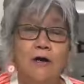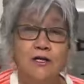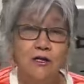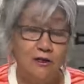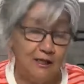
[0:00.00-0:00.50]
Oh,
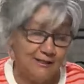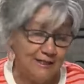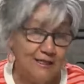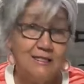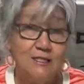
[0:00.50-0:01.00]
and
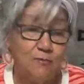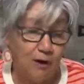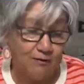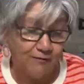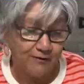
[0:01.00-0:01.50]
listen, this is
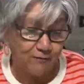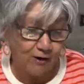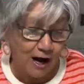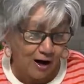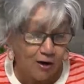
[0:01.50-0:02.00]
perfect
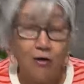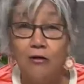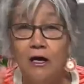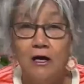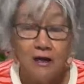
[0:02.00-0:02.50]
for
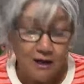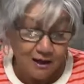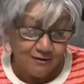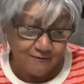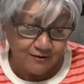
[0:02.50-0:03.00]
all
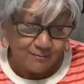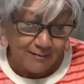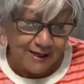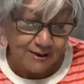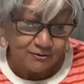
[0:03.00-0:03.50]
of
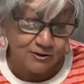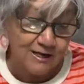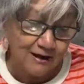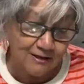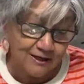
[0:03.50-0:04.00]
the
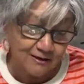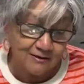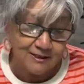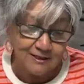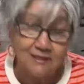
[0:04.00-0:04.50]
makers out
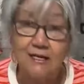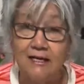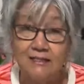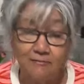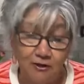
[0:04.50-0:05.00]
there. This is
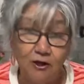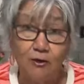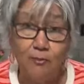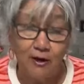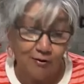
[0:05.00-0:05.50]
like something
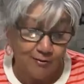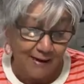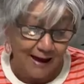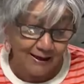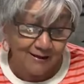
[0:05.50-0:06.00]
you could put on the
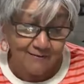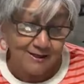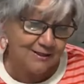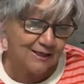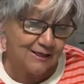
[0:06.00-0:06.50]
back of
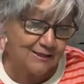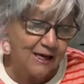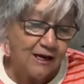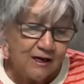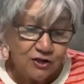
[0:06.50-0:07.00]
it. It
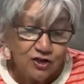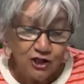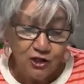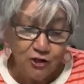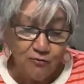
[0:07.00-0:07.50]
says
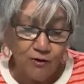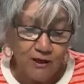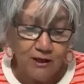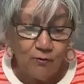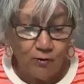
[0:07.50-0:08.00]

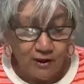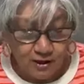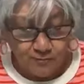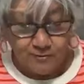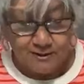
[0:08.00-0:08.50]
genuine,
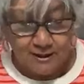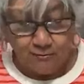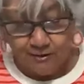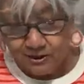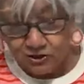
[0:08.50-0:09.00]

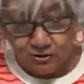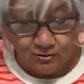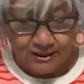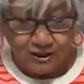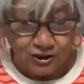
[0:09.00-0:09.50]
100%
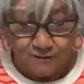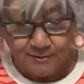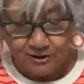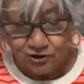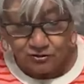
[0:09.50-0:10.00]
original, and then you
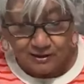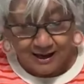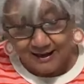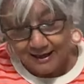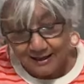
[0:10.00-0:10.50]
can put your
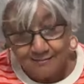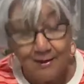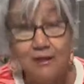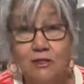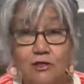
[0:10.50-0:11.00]

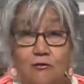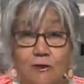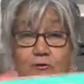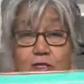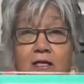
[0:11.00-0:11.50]
name and
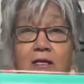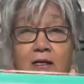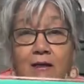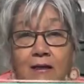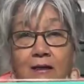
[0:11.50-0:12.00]

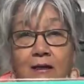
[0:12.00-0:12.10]
description.